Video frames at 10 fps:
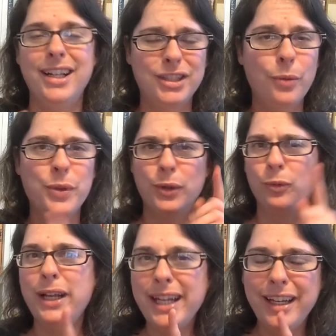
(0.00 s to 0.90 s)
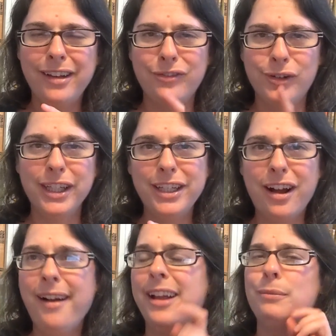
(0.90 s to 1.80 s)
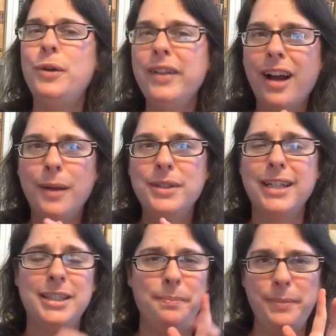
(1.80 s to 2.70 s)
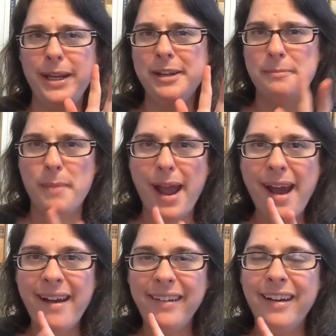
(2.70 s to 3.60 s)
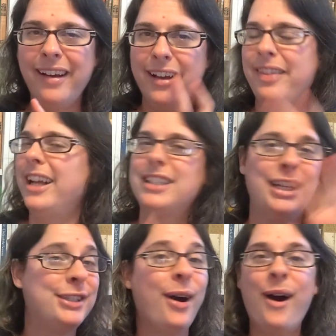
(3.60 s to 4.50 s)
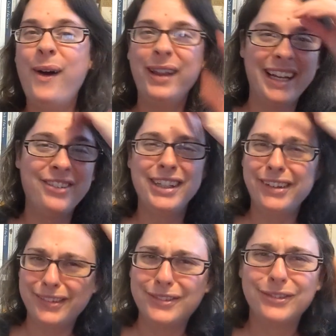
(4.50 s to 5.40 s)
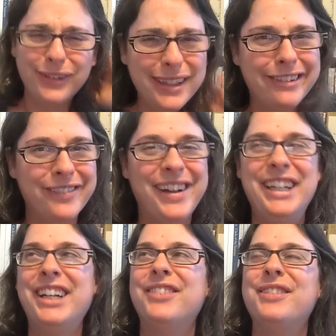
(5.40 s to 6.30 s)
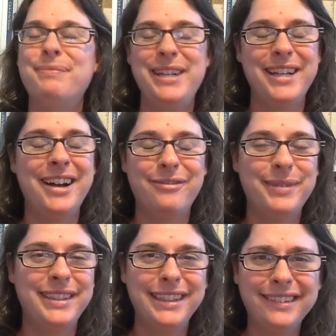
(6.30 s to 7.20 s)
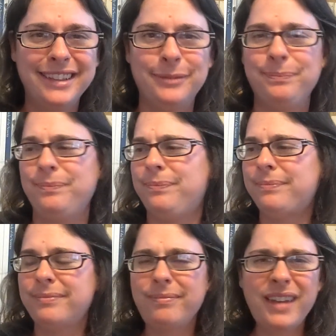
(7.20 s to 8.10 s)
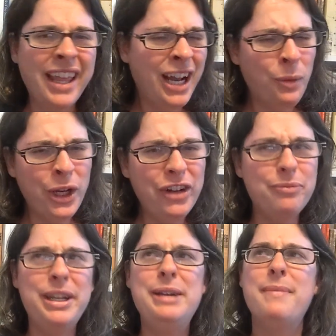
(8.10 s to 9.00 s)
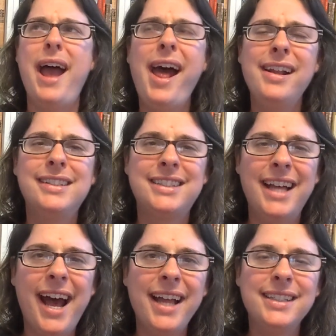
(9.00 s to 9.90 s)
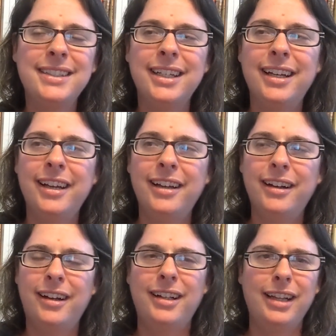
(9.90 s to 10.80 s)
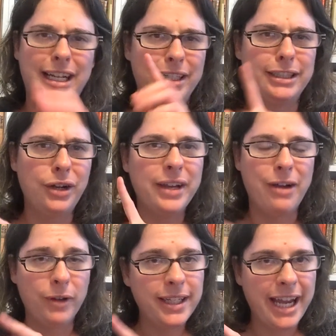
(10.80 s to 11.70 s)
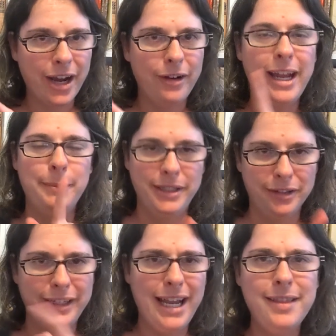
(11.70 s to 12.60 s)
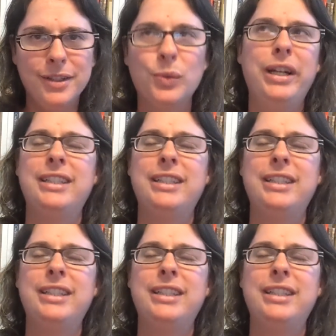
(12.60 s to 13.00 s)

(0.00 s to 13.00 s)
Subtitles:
And so with the reading really young and moving objects and being mad, it's all like really reminding me of Matilda. And I wonder if being mad is that because I've read Carrie, Matilda, and this one.